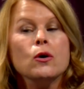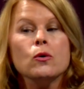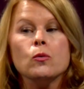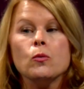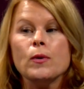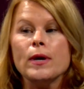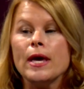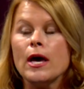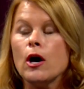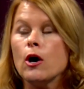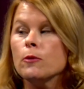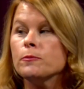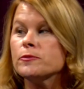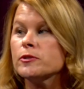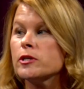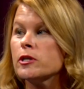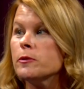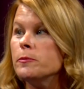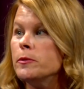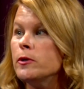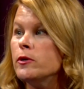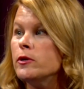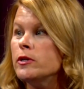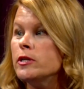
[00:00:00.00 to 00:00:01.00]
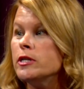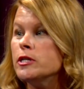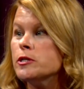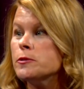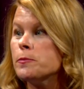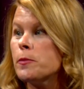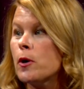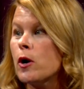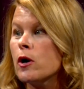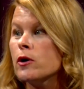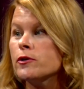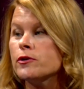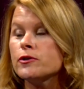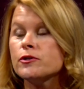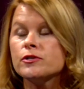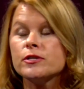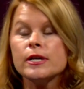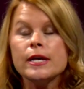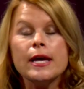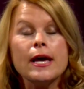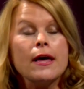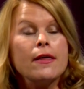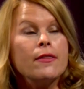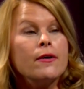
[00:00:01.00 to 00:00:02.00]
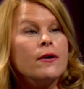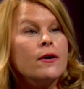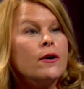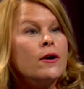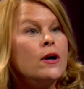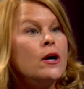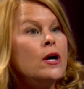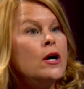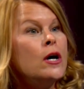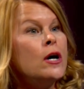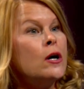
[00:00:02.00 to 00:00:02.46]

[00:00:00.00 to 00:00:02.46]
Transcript: We helped communities partner together.